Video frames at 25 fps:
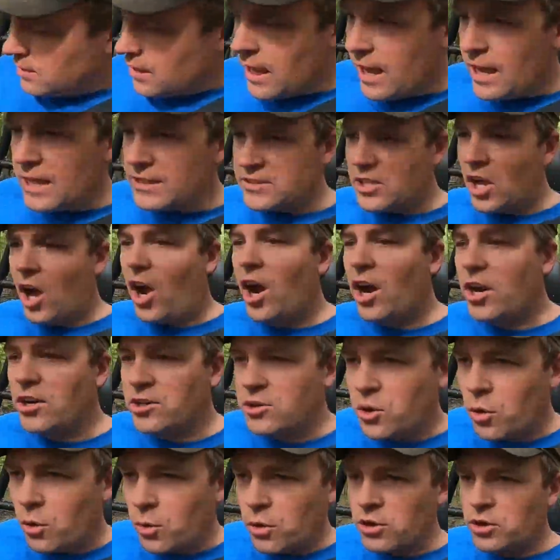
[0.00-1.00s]
It has the hard
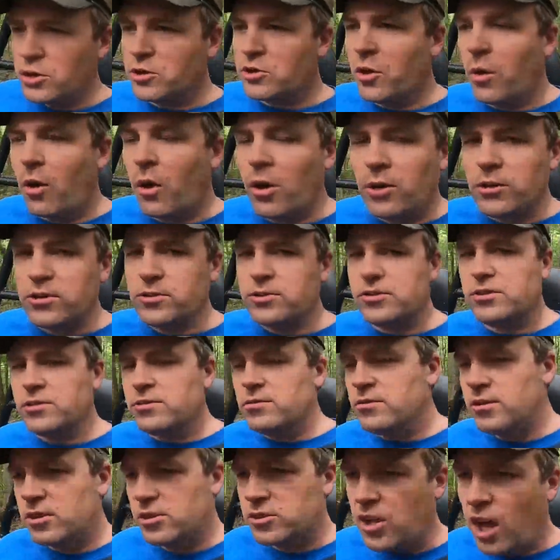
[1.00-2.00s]
quarter doors.
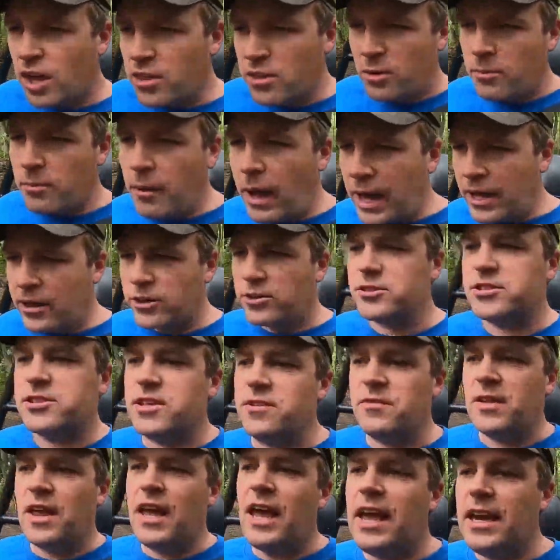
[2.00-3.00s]
There's other models
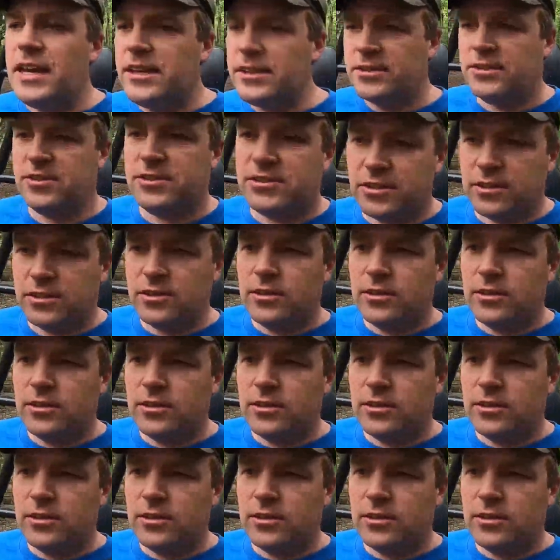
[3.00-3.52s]
of the ACE,